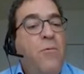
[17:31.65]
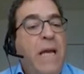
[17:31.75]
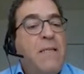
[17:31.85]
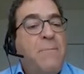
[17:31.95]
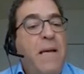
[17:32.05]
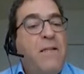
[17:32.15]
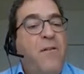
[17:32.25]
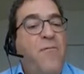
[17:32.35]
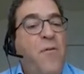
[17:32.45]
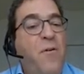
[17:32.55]
We expect
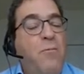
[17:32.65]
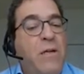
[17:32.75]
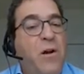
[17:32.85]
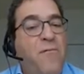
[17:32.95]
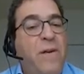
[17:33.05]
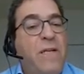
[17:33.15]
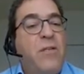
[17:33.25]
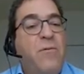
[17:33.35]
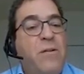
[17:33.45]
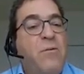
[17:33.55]
the full recovery
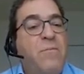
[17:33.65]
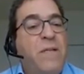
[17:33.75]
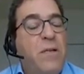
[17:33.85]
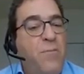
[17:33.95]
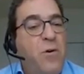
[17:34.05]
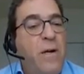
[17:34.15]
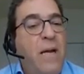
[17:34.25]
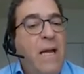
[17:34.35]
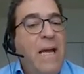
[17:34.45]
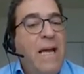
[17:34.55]
is going to be
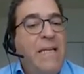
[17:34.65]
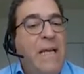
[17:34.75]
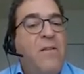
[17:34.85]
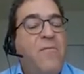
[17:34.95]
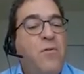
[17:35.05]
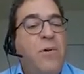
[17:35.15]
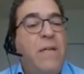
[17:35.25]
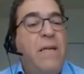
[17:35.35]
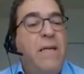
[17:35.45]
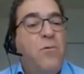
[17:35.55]
somewhere at the end of
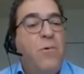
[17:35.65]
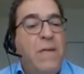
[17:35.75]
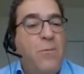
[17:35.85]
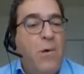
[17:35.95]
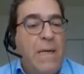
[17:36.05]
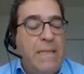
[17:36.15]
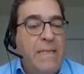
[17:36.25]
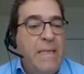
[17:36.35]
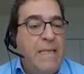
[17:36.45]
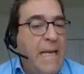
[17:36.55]
2021.
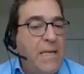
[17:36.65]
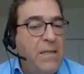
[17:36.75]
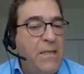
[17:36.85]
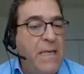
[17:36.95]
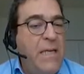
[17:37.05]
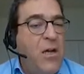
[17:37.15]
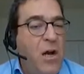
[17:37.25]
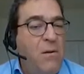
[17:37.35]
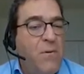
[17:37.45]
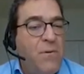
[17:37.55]
Second,
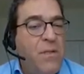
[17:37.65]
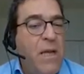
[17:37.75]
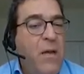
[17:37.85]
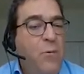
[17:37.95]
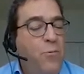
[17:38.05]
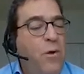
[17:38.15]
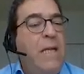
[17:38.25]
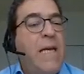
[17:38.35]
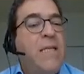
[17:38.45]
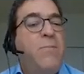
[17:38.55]
e-commerce
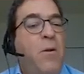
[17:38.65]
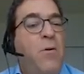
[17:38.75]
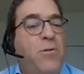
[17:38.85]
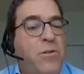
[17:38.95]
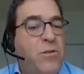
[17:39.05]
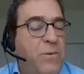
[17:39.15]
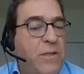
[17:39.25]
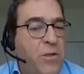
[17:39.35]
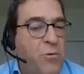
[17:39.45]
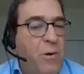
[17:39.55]
really exploded
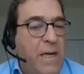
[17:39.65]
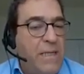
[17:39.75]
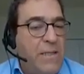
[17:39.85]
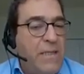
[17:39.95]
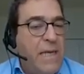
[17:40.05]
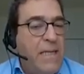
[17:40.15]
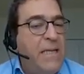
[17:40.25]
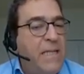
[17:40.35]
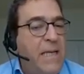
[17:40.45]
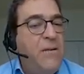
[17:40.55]
during the crisis, and
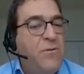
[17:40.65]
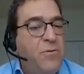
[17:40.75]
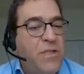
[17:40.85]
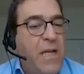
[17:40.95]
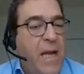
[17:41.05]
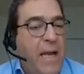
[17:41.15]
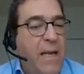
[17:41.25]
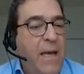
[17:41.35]
it's here to stay.